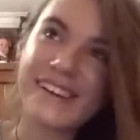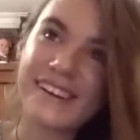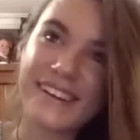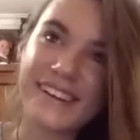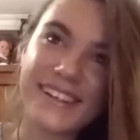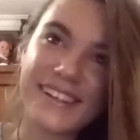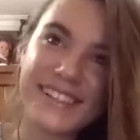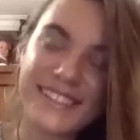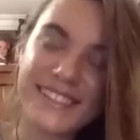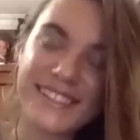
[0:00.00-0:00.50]

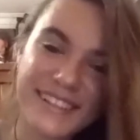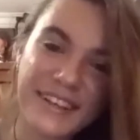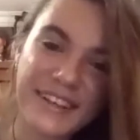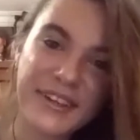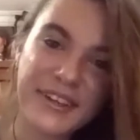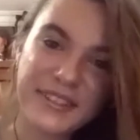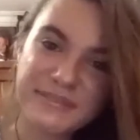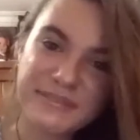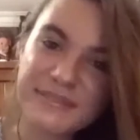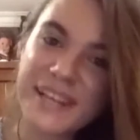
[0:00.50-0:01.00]

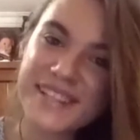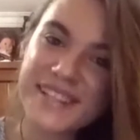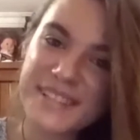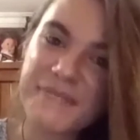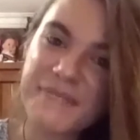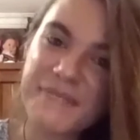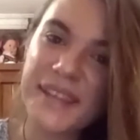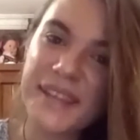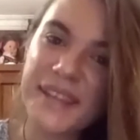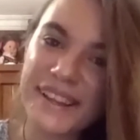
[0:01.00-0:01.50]
so that's
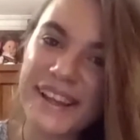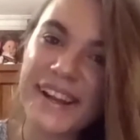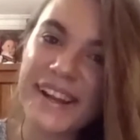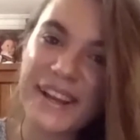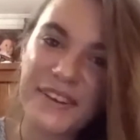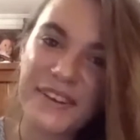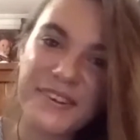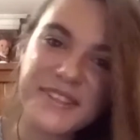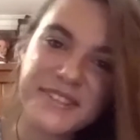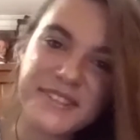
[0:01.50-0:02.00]
something that I
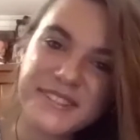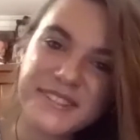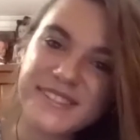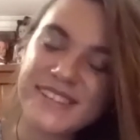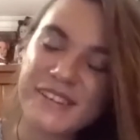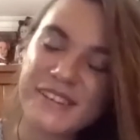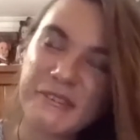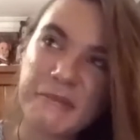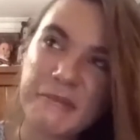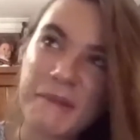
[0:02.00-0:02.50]
always
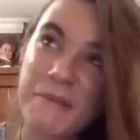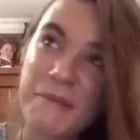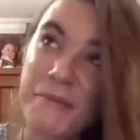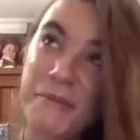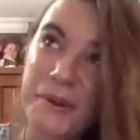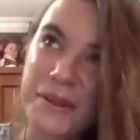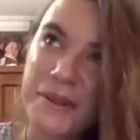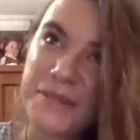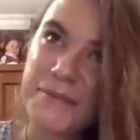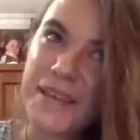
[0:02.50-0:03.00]
remember
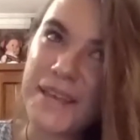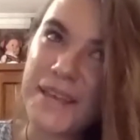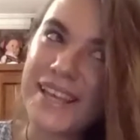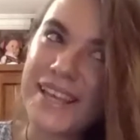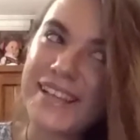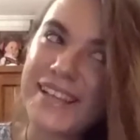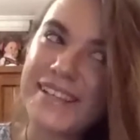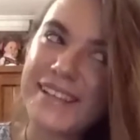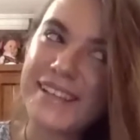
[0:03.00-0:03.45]
as being